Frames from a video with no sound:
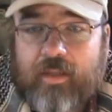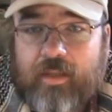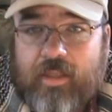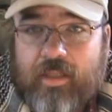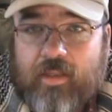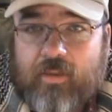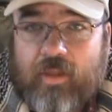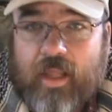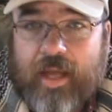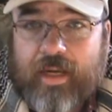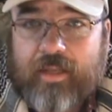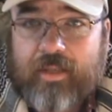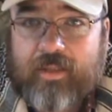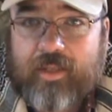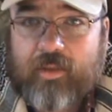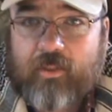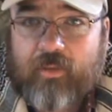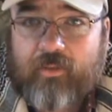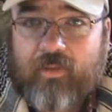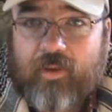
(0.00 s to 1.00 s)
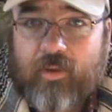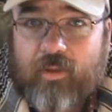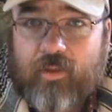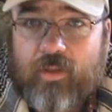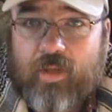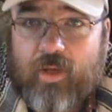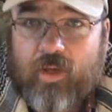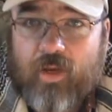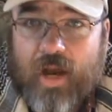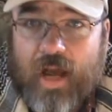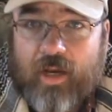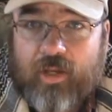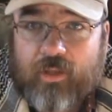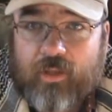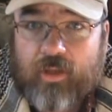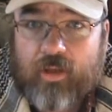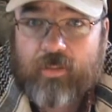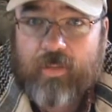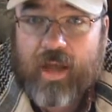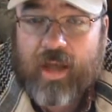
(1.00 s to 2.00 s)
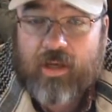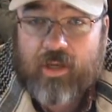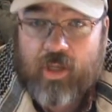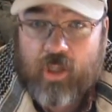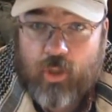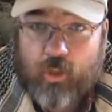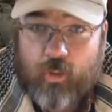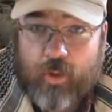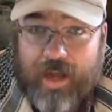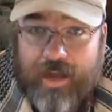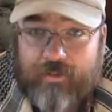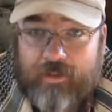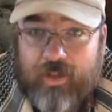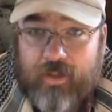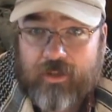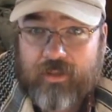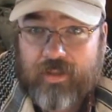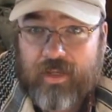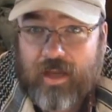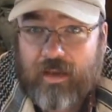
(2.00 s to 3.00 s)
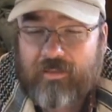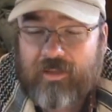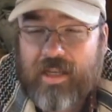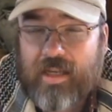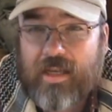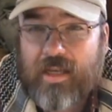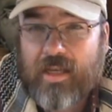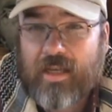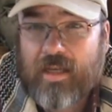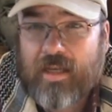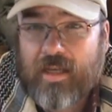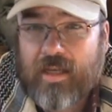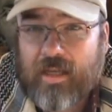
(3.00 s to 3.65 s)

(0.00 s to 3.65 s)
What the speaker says: that you'd like to see reviewed and you're not sure about and you have it yourself,